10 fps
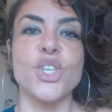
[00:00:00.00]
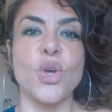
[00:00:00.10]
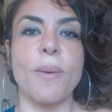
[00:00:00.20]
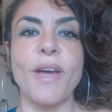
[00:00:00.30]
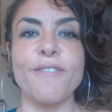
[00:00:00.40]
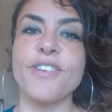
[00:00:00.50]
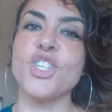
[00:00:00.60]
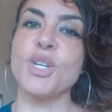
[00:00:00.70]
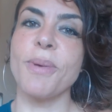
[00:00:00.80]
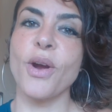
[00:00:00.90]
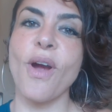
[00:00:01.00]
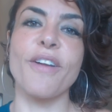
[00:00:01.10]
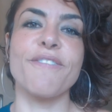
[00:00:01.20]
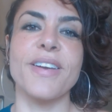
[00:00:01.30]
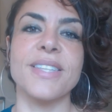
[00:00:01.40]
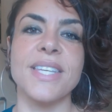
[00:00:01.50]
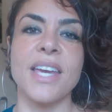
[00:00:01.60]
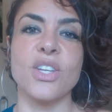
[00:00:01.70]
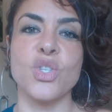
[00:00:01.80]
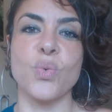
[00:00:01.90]
So I'm now finishing my
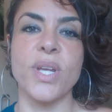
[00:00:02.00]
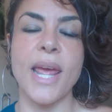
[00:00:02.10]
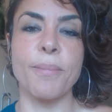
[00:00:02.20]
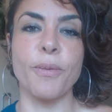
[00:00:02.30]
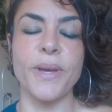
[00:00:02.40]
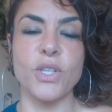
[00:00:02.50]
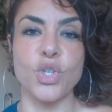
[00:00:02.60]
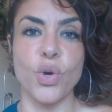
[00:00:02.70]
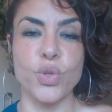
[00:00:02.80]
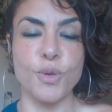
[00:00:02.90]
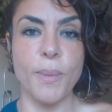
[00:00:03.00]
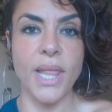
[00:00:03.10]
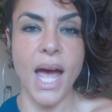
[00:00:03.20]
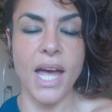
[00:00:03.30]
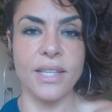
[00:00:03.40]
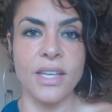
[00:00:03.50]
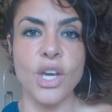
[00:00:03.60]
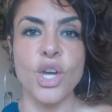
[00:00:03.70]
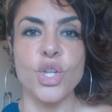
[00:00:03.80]
crowdfunding to enable me to go to Milan